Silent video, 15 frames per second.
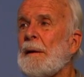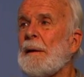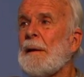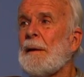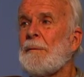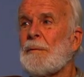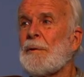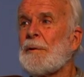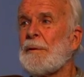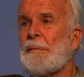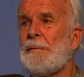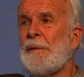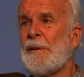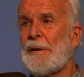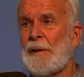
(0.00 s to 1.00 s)
it was a
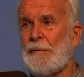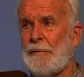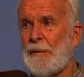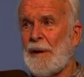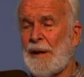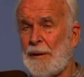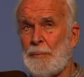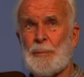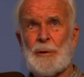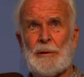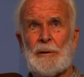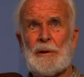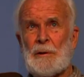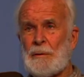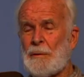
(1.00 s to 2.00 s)
very vibrant,
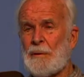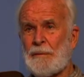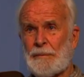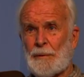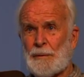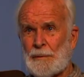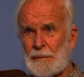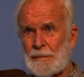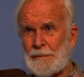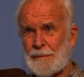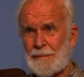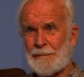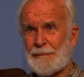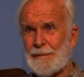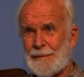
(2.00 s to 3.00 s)
youthful
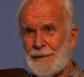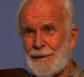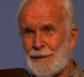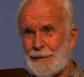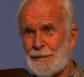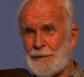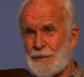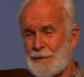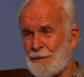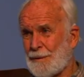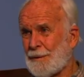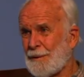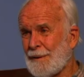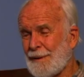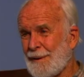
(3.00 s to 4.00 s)

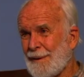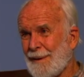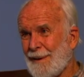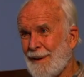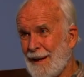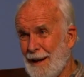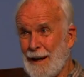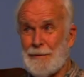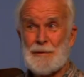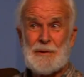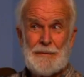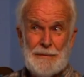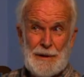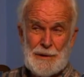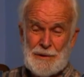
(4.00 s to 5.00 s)
culture. I was a
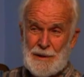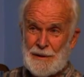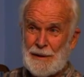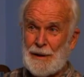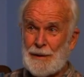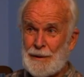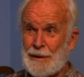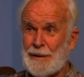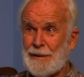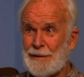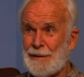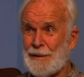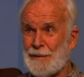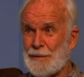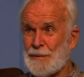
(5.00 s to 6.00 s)
vegetarian
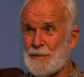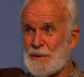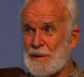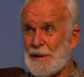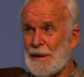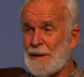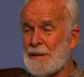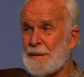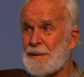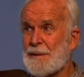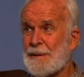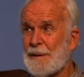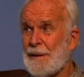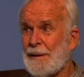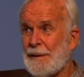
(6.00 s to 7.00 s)
in those days,
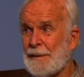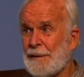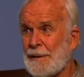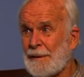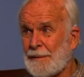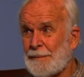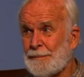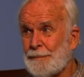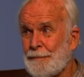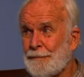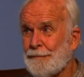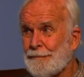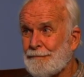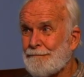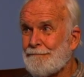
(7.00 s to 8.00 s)
and
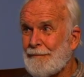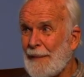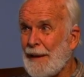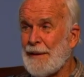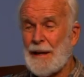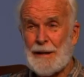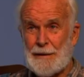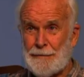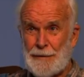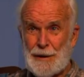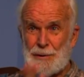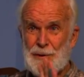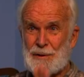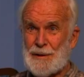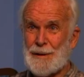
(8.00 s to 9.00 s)
they had a
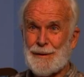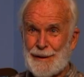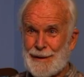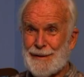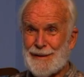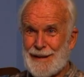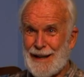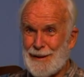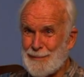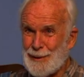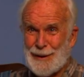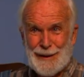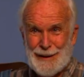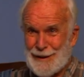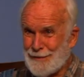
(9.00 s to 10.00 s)
vegetarian table
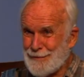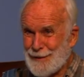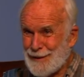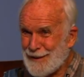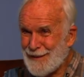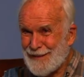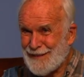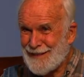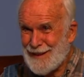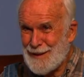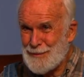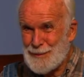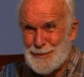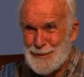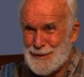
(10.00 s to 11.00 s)
at every
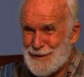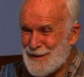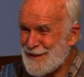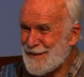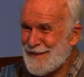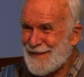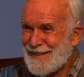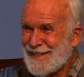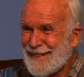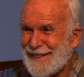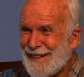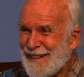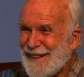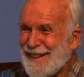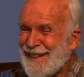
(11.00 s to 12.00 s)
kibbutz.
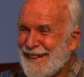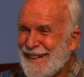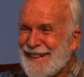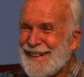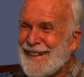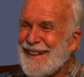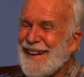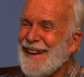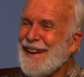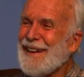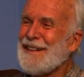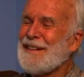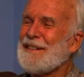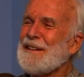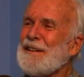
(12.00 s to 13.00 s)

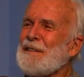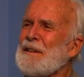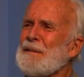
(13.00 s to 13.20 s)
And I